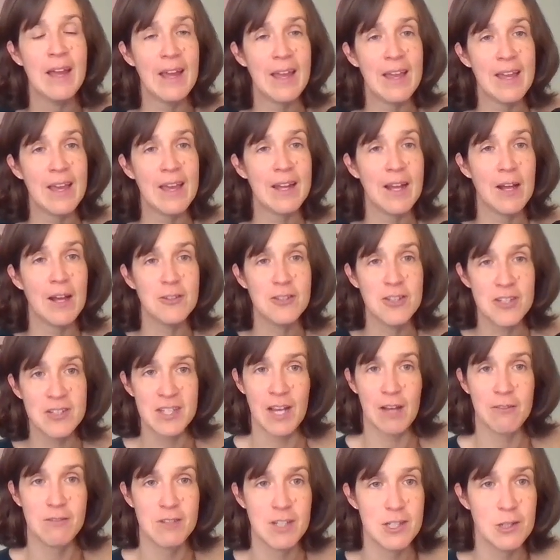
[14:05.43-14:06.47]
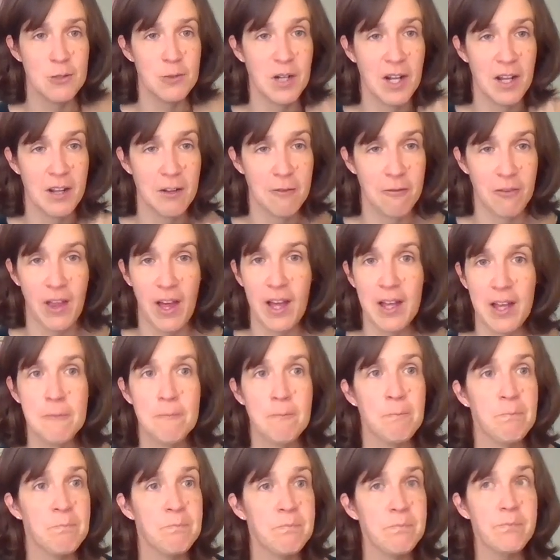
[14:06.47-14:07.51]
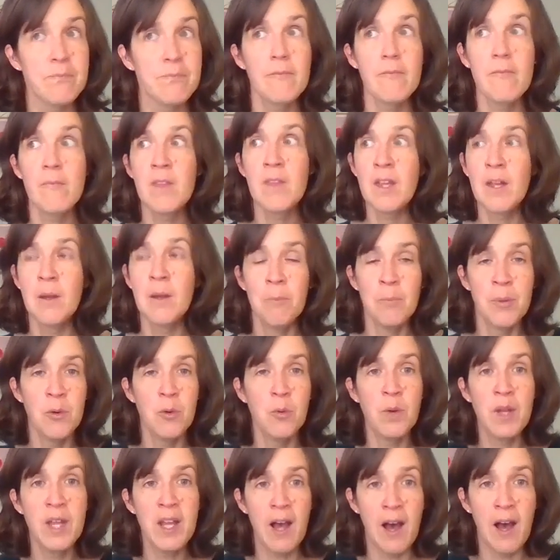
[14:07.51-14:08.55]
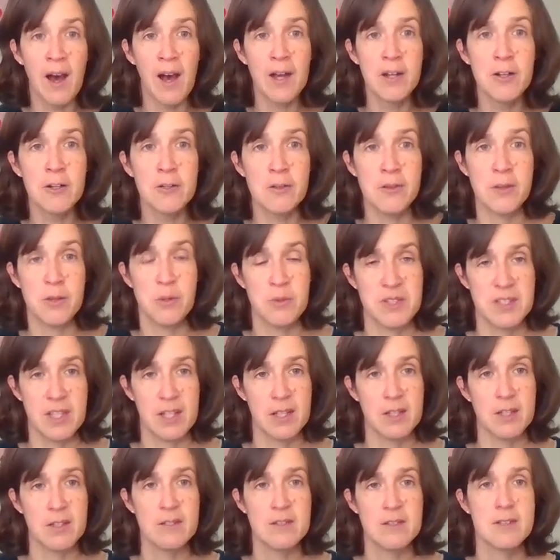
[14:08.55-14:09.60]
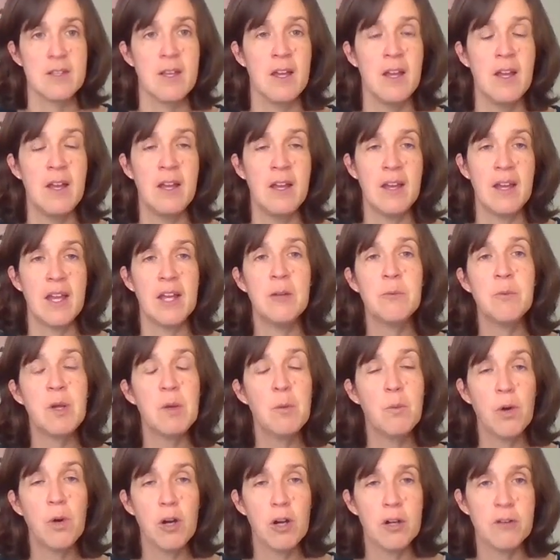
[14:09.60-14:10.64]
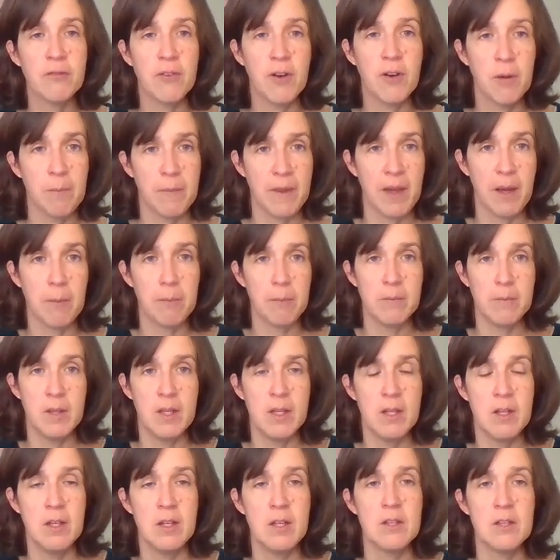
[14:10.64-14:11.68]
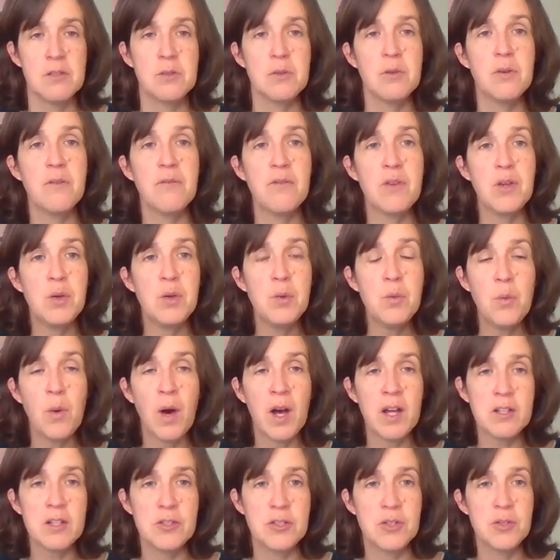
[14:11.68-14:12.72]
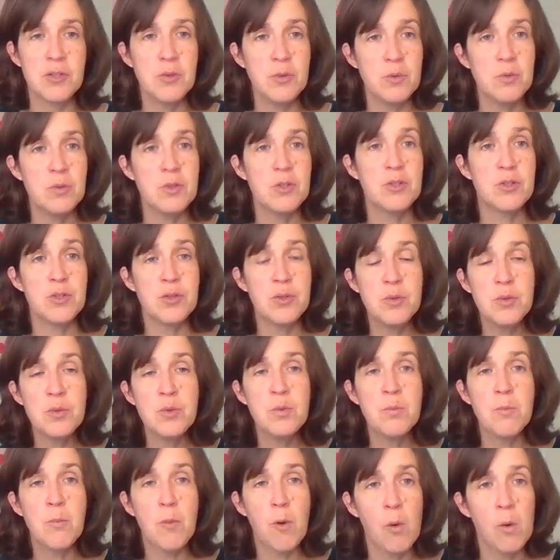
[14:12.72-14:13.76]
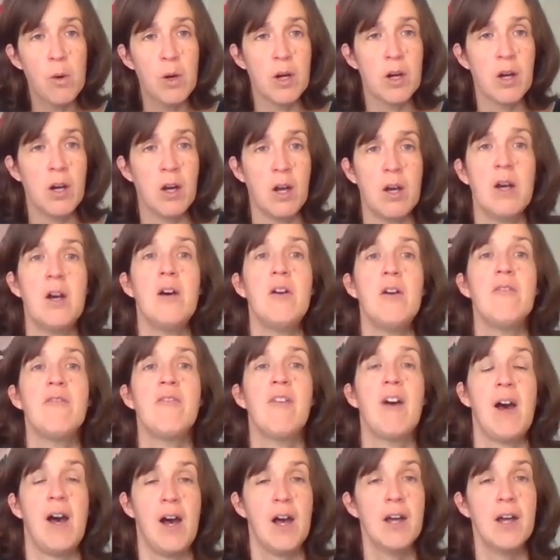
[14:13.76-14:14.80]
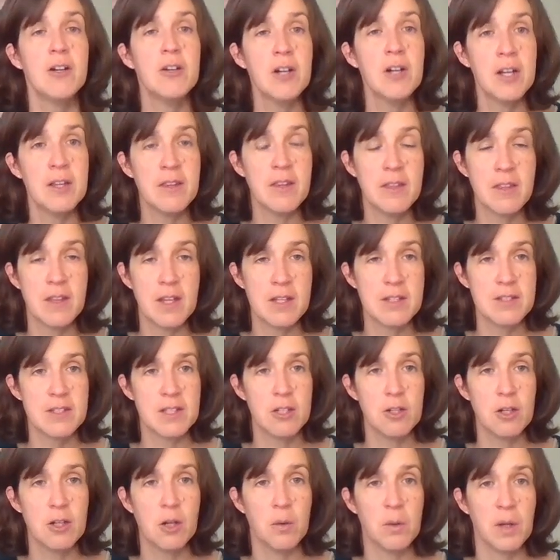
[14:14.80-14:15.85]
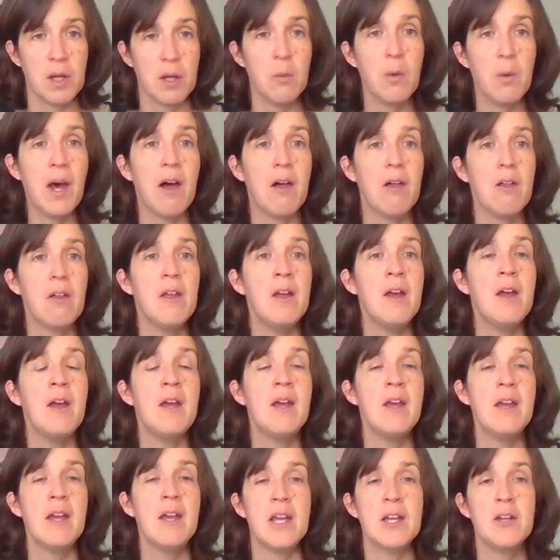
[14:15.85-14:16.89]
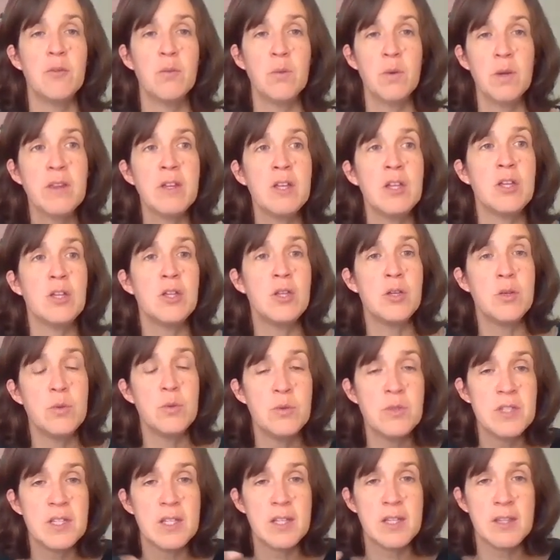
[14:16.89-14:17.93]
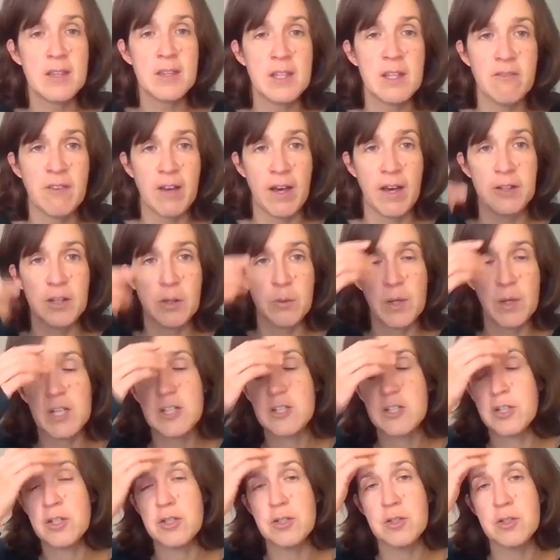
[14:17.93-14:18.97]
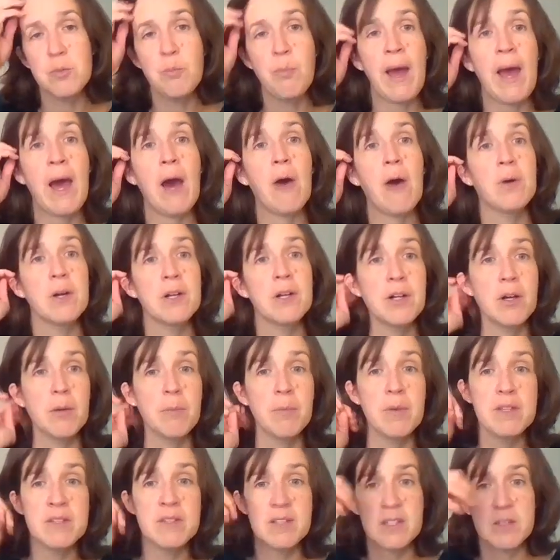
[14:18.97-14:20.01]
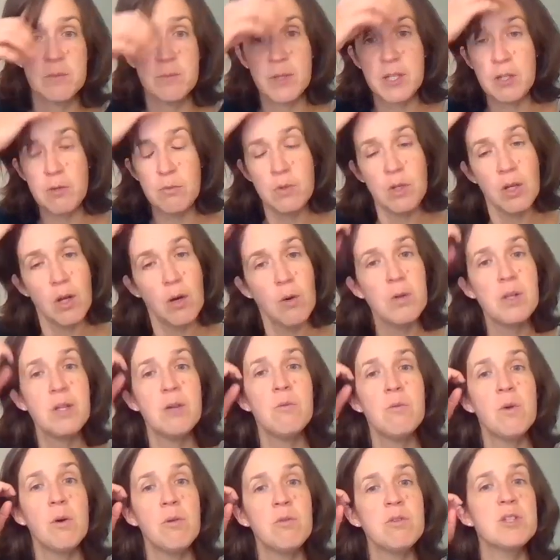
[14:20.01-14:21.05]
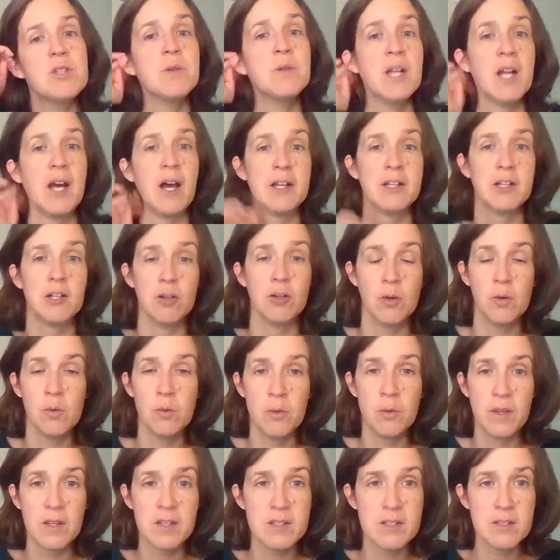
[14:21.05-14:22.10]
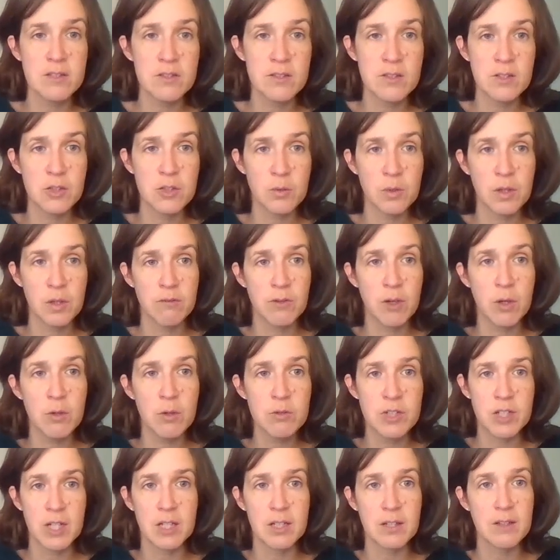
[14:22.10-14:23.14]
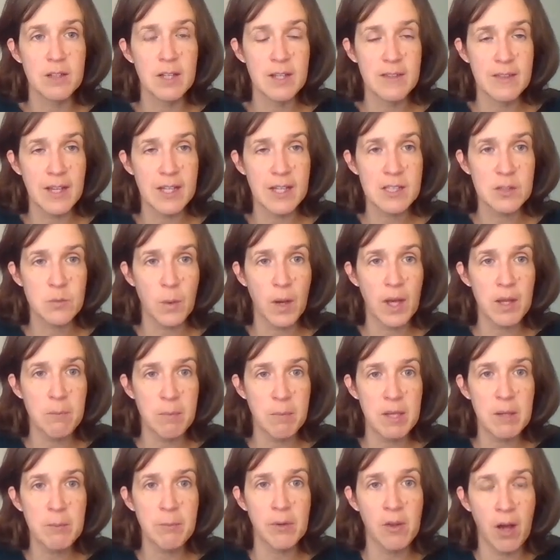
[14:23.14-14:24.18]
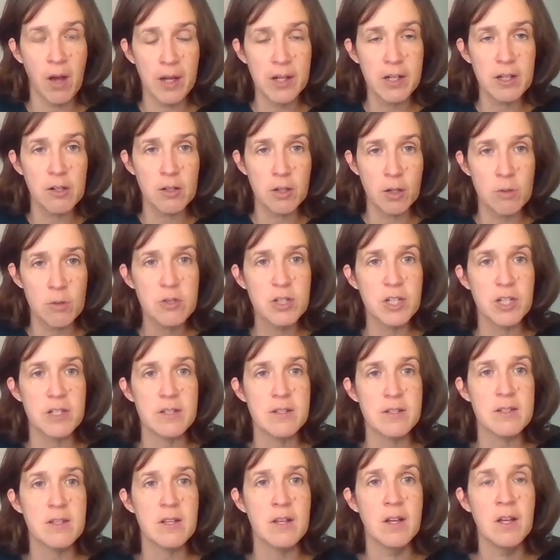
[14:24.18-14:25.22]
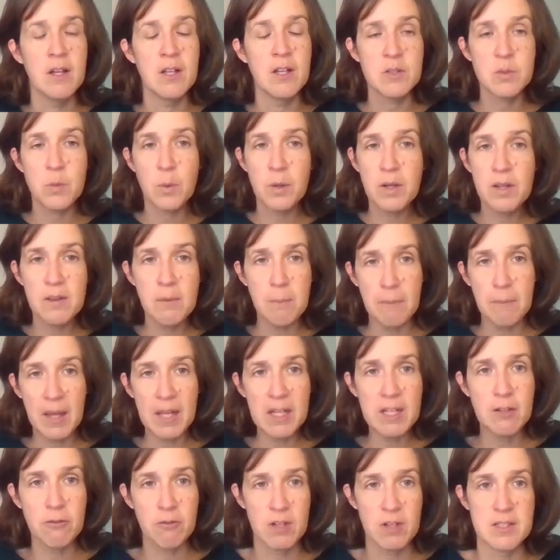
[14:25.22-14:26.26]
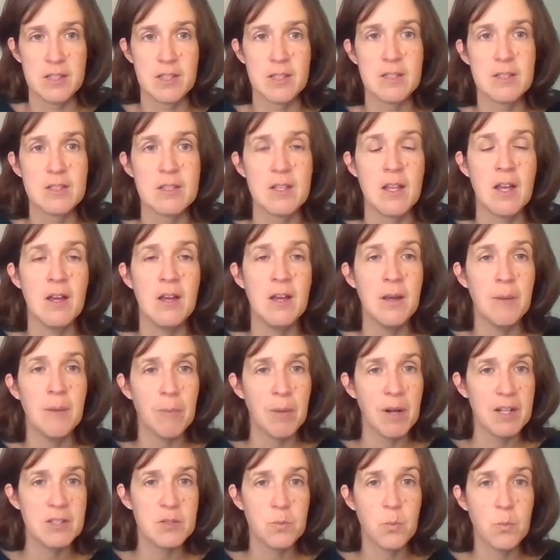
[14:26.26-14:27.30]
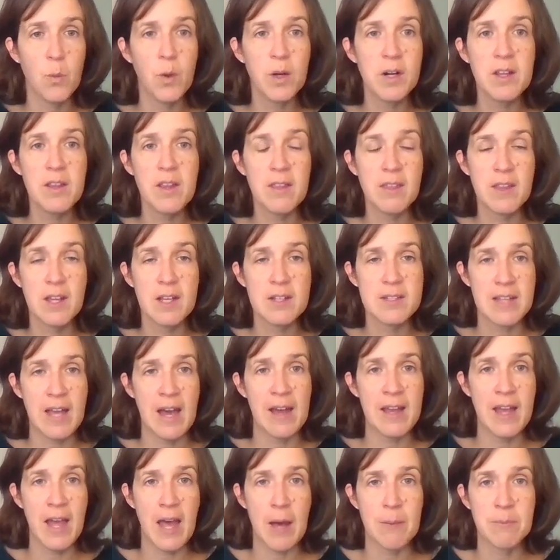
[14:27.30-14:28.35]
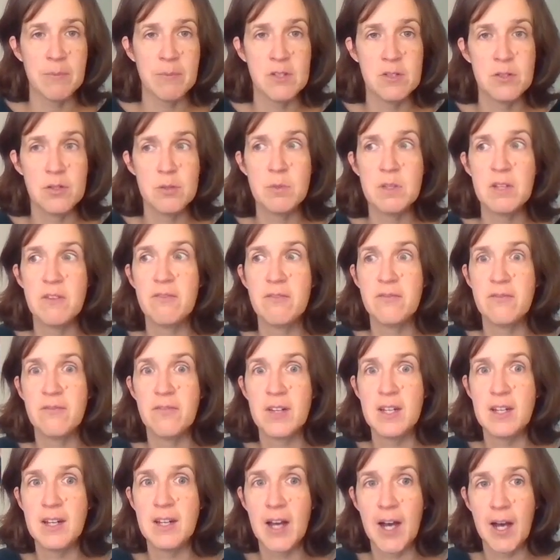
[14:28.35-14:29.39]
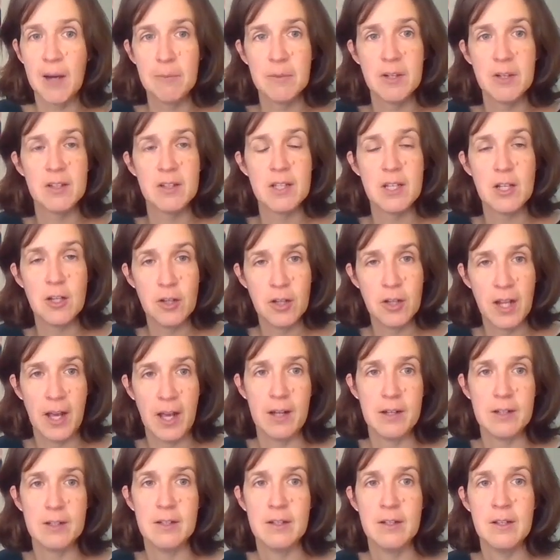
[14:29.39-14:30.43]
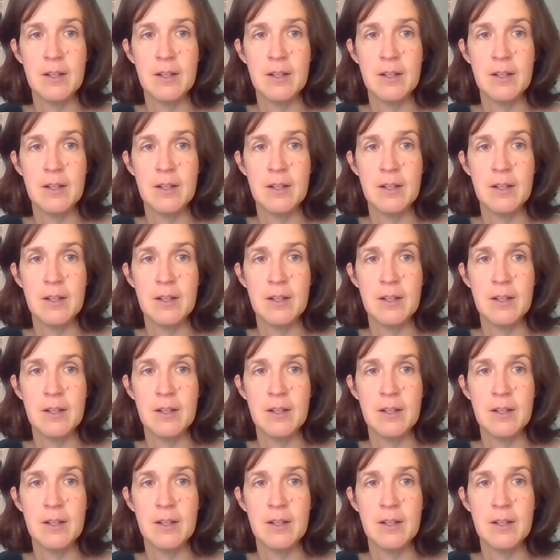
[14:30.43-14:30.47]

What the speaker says: And I'll just have to do it on the fly. But we honor those things and we work from them. So if you want to do more of honoring the things that are going well and really using the evaluation to power your business, but you know you won't do it on your own, this is the joy of coaching. Like that's why people hire coaches. It's one of the many reasons, but it's one of the things I happen to be phenomenally good at.